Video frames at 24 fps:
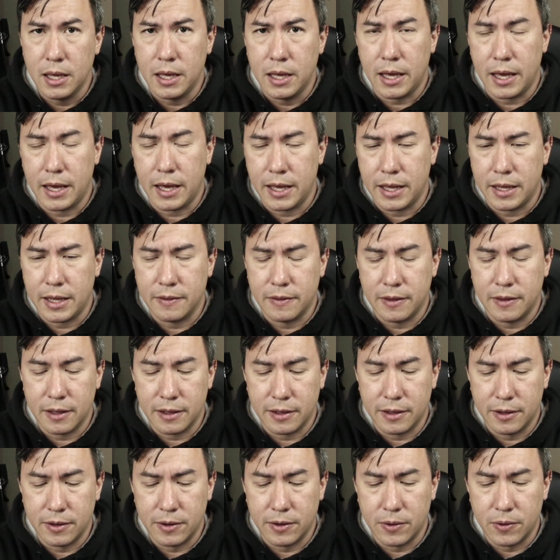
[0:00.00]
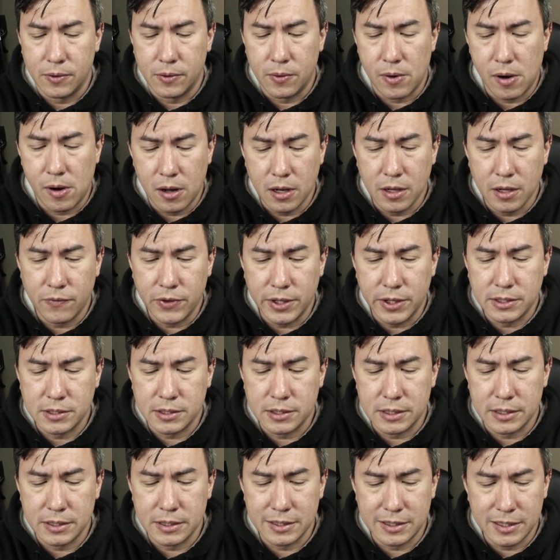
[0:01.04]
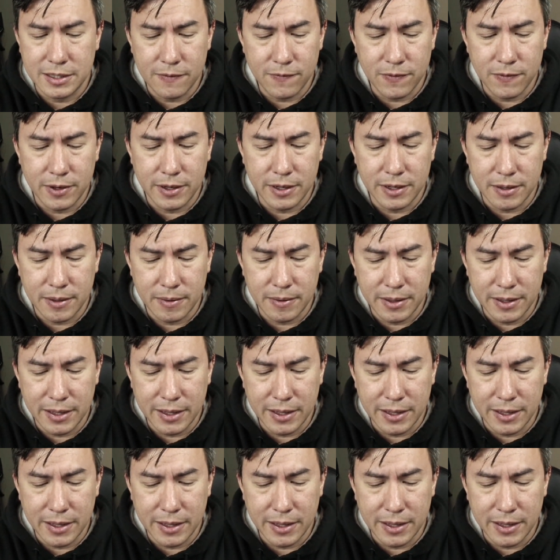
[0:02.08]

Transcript: And, all of these different